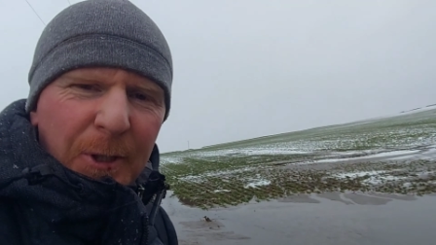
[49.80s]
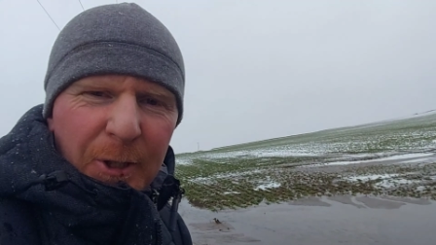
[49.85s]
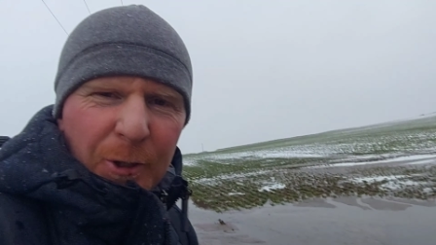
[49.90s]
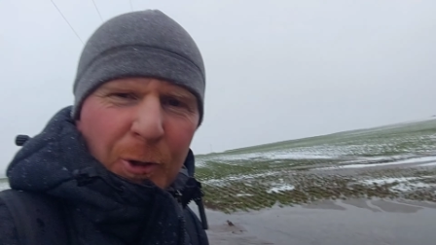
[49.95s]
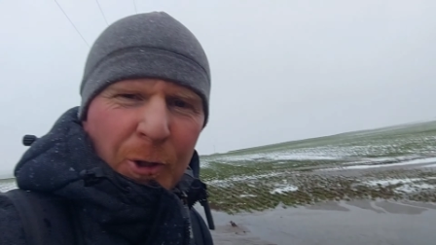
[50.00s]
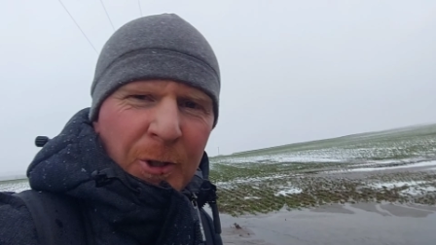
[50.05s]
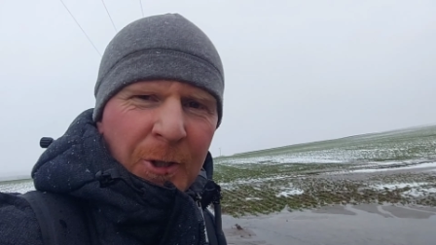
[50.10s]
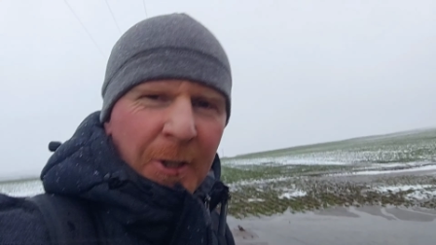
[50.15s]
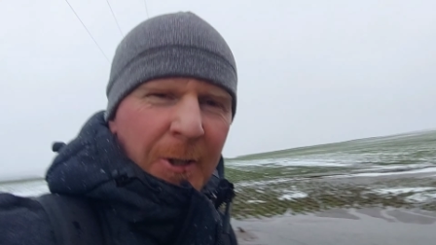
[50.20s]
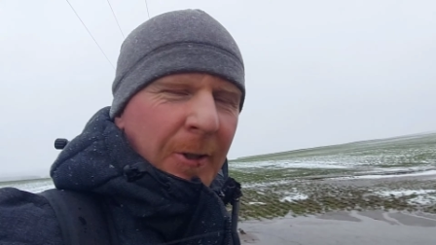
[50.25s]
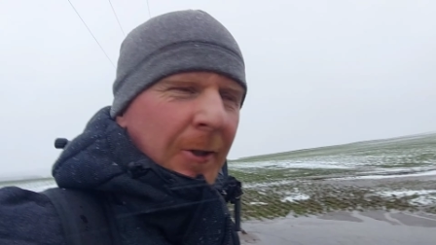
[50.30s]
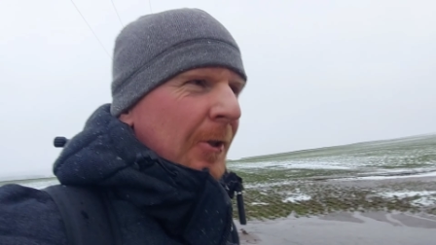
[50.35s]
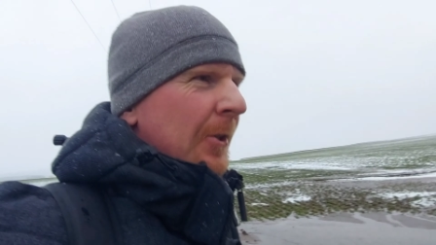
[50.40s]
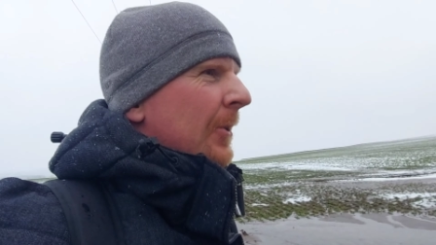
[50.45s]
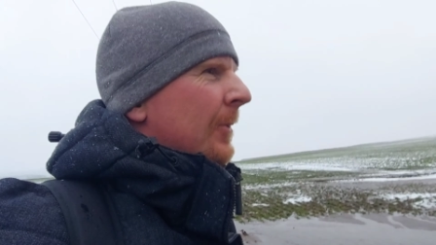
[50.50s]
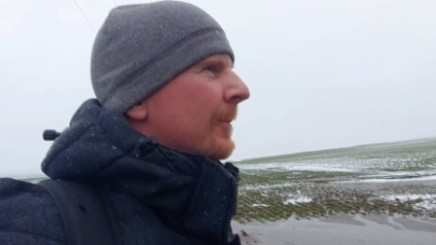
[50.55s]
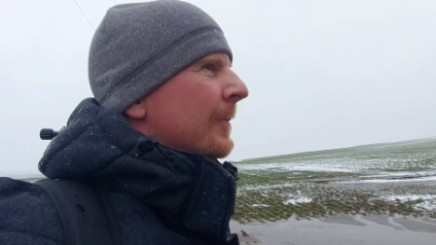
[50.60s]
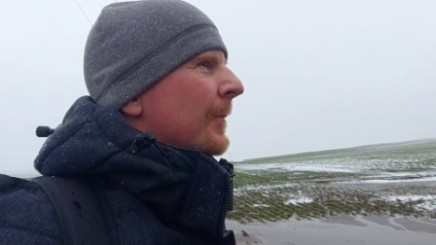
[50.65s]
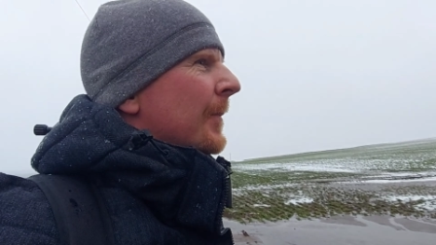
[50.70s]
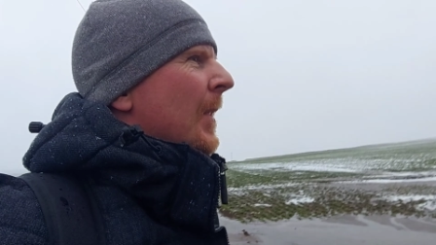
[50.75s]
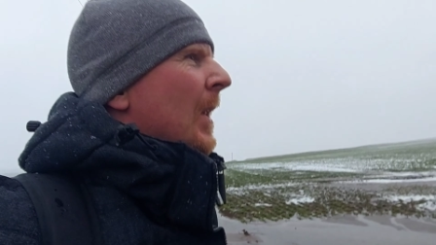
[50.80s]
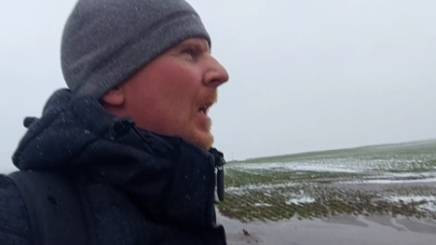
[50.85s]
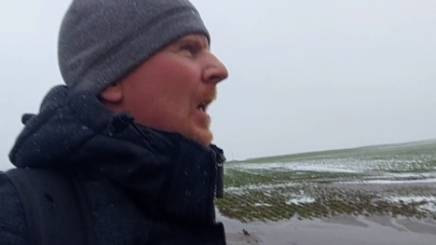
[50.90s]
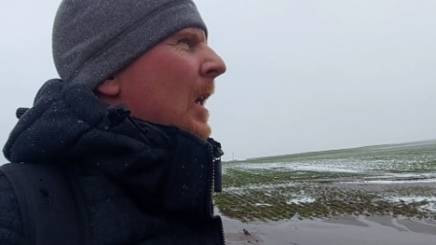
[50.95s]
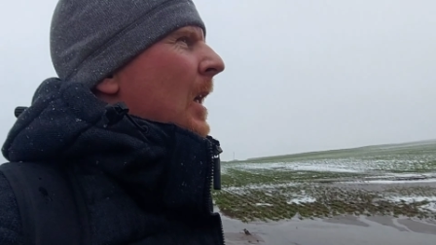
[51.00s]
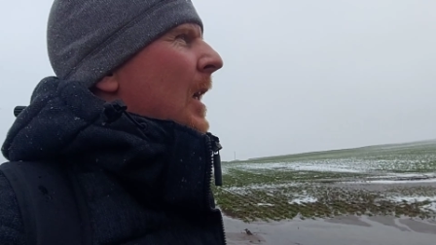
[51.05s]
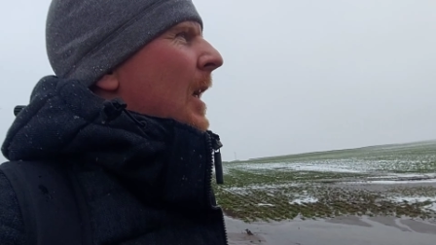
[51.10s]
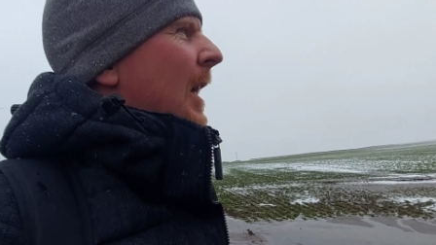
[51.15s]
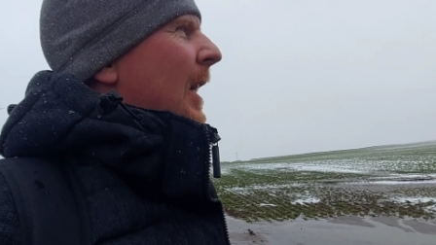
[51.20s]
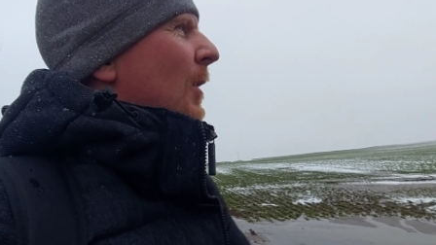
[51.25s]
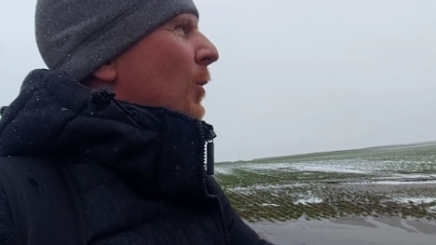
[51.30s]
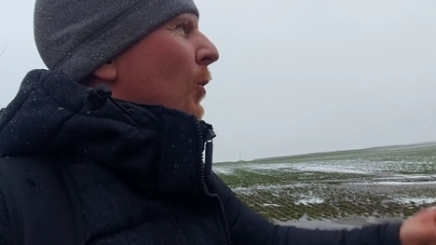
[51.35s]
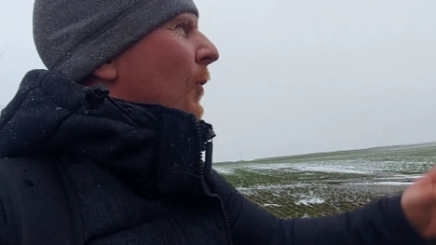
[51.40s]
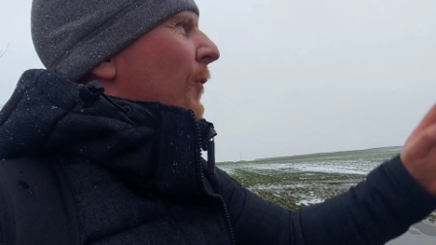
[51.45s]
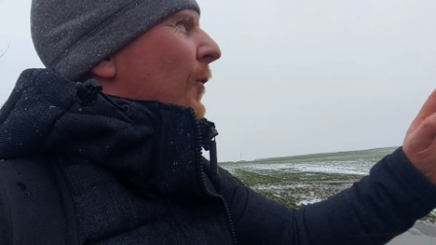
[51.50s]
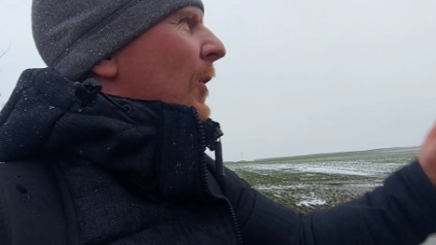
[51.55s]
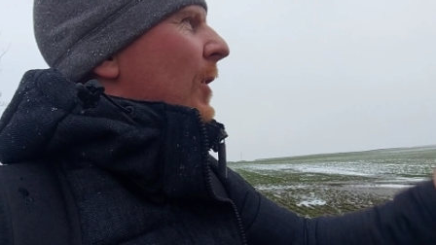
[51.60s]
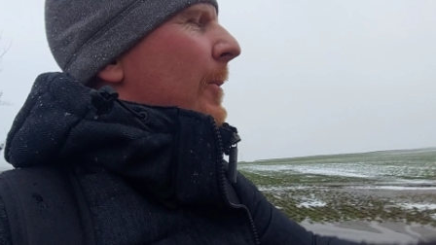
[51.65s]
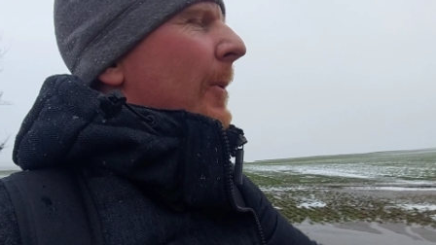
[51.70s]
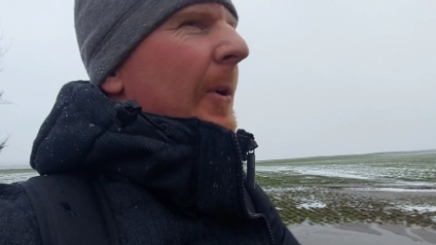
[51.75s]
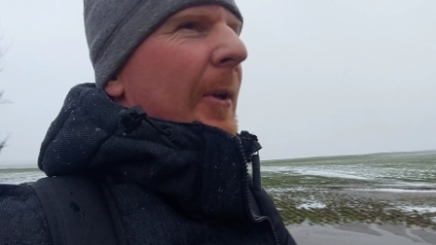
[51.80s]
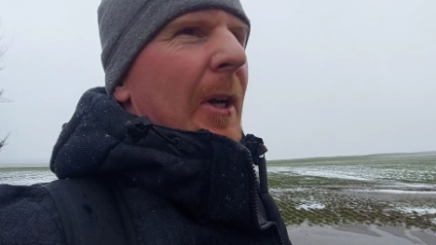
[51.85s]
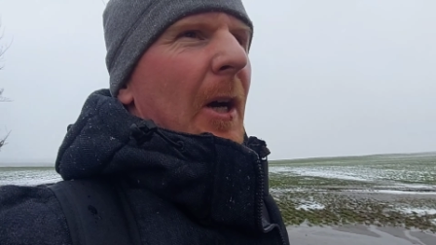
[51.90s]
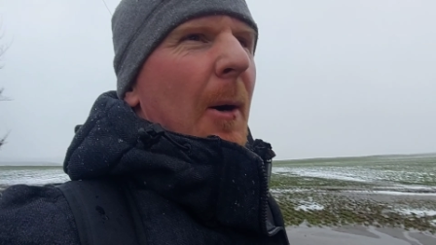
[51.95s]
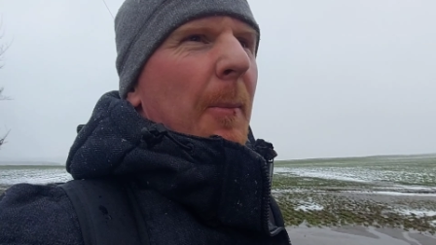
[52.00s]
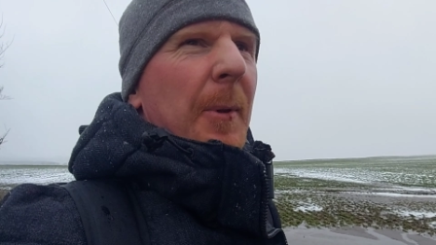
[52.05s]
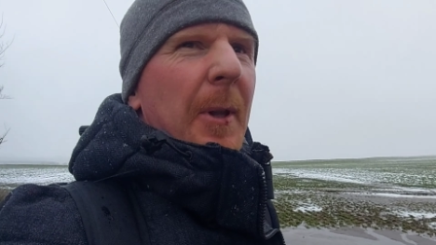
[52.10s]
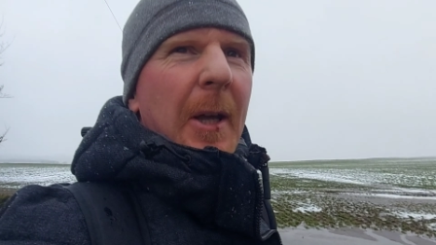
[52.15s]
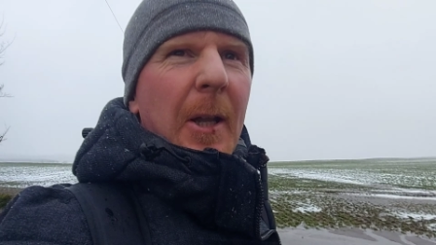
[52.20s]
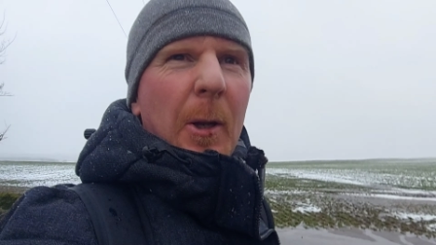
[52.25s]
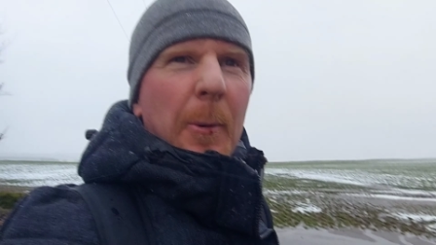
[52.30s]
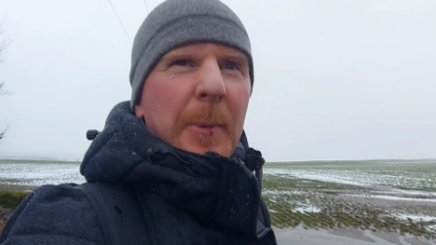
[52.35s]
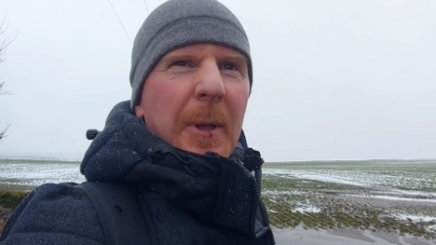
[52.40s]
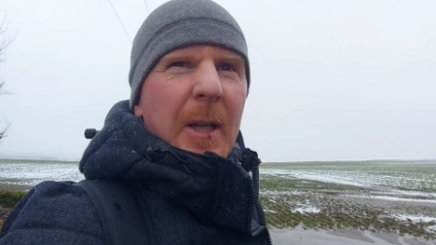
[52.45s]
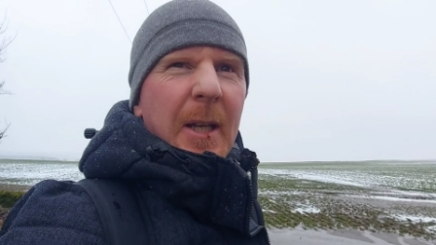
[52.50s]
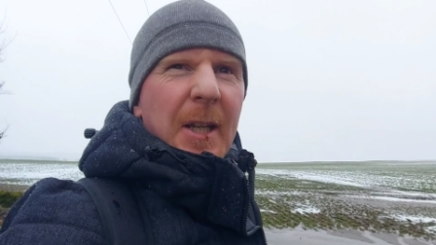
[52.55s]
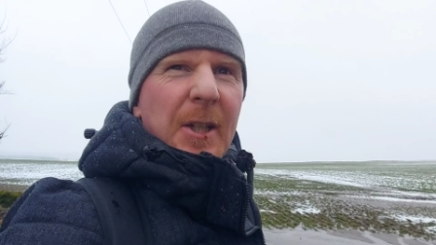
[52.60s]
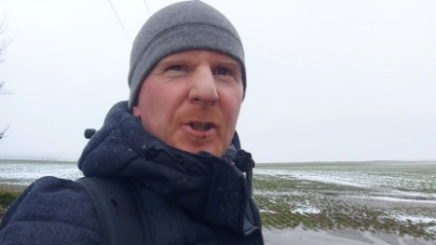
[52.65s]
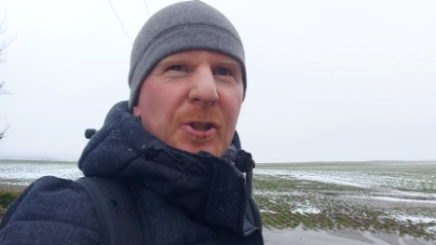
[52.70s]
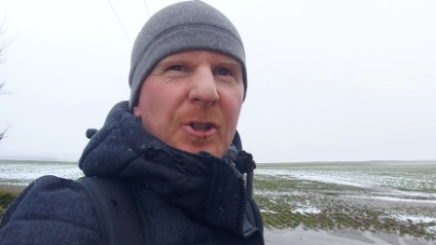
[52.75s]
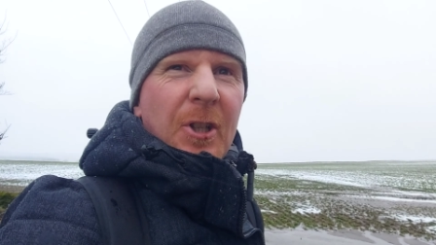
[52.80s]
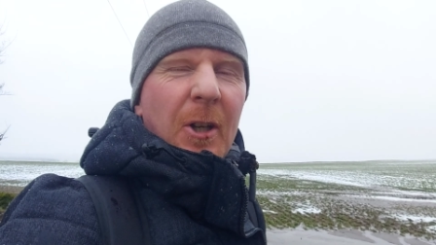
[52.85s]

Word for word: beat you doing the know. and hopefully when I get up there there'll be a nice